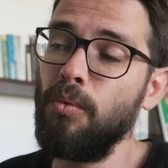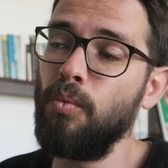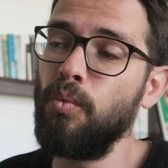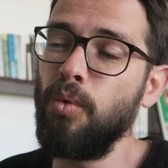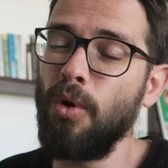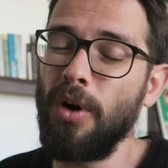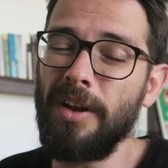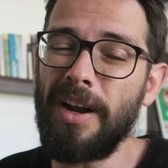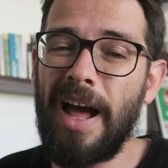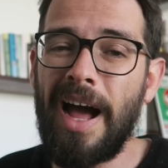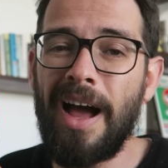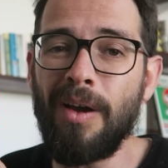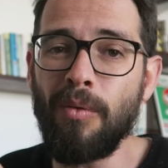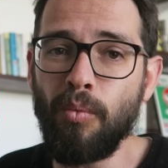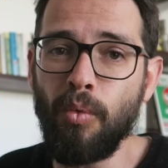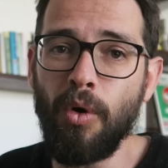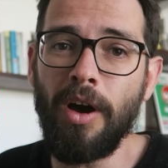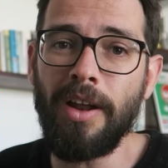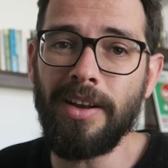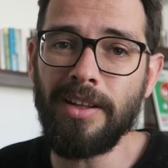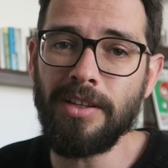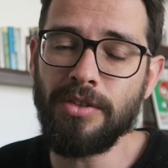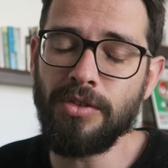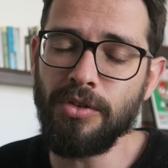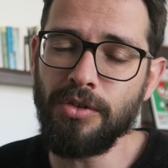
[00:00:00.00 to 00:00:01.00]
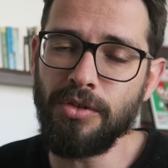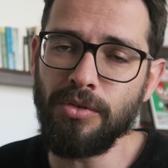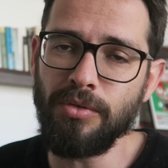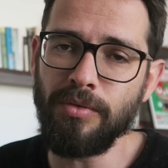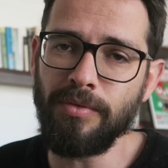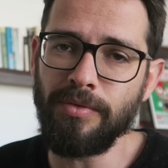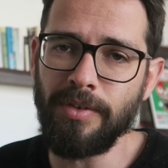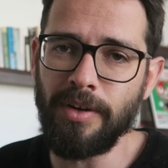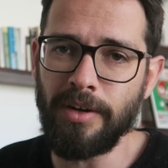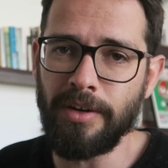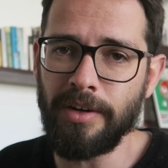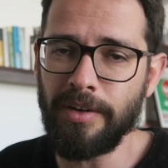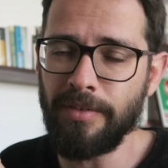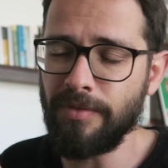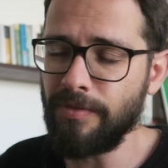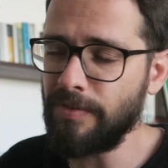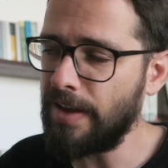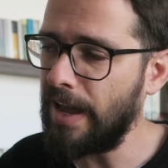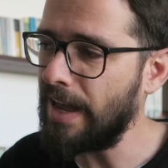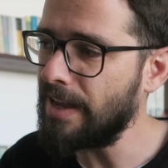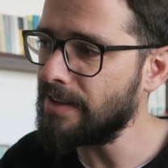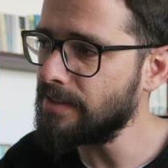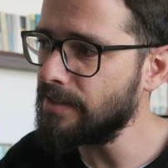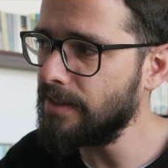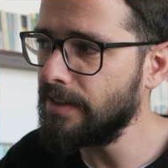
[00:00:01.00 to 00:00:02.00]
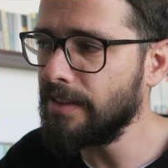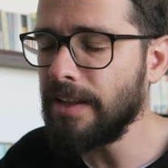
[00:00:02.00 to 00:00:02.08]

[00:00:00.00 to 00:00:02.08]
what I wanted to do very fast.